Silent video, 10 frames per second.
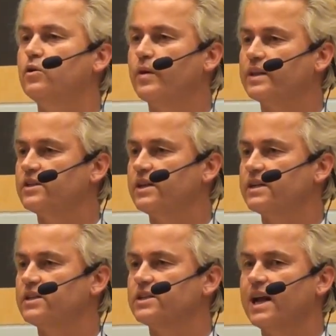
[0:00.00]
who
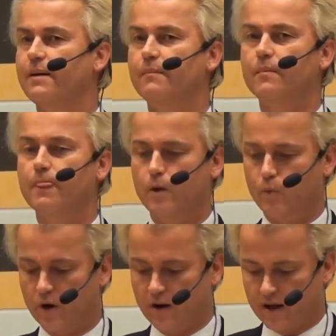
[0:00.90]
criticized Islam
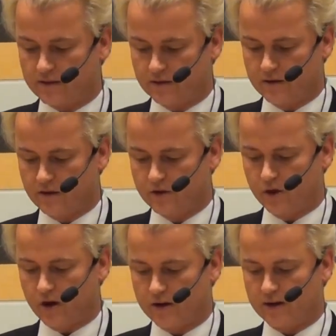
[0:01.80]
were not
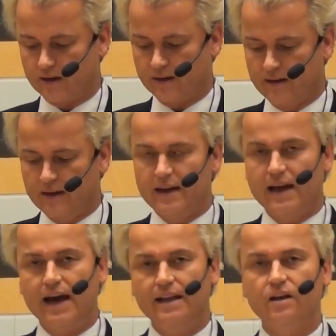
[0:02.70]
so lucky.
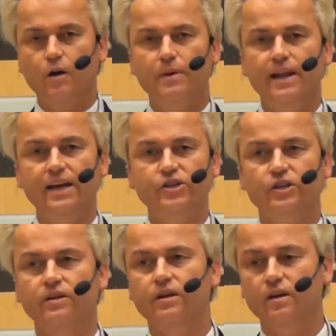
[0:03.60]
And the
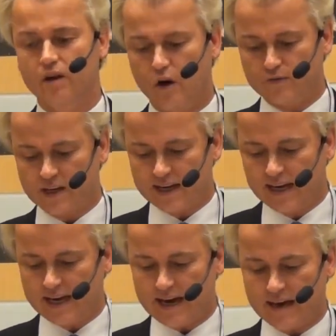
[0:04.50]
combination of
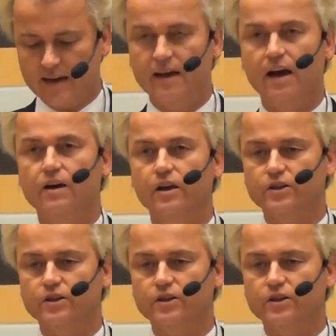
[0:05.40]
taqiyya and